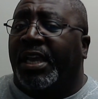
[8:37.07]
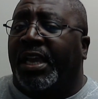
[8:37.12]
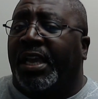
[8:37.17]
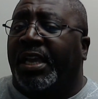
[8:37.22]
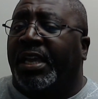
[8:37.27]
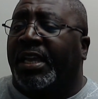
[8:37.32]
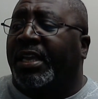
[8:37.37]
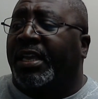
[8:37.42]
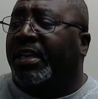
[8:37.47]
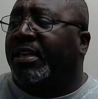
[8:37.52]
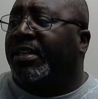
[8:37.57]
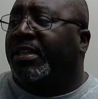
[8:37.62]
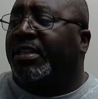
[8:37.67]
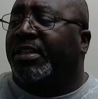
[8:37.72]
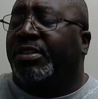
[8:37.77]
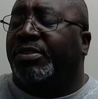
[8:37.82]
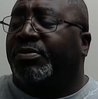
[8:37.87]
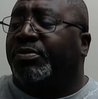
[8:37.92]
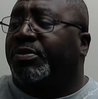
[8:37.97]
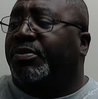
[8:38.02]
And
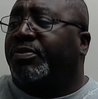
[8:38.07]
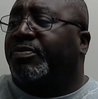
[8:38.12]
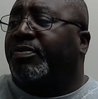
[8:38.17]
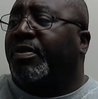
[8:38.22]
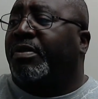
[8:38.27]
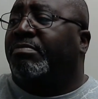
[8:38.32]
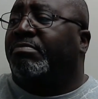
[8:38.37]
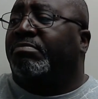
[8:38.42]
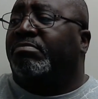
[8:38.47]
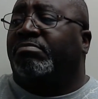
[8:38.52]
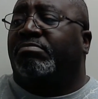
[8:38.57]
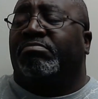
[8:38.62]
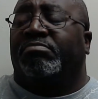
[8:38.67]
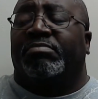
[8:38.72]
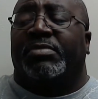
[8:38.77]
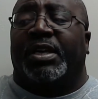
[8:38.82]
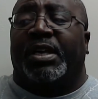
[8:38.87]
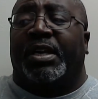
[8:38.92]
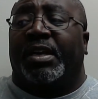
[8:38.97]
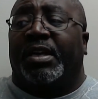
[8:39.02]
this was from
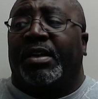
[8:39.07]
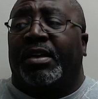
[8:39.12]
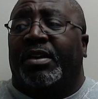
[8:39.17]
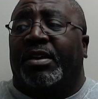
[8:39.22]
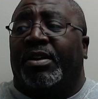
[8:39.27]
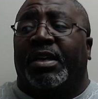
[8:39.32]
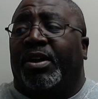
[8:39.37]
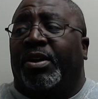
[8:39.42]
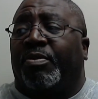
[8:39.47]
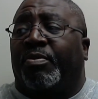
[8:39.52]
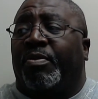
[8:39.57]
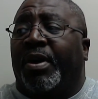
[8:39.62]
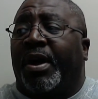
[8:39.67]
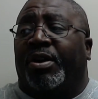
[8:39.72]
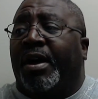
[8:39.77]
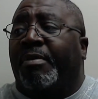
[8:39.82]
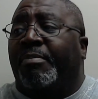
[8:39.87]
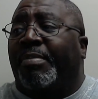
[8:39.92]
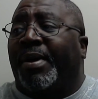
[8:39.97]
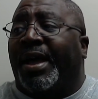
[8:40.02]
a
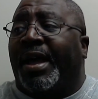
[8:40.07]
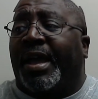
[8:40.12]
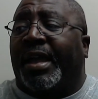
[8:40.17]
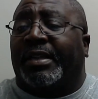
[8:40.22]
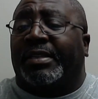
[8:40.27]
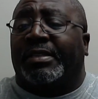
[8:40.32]
while back.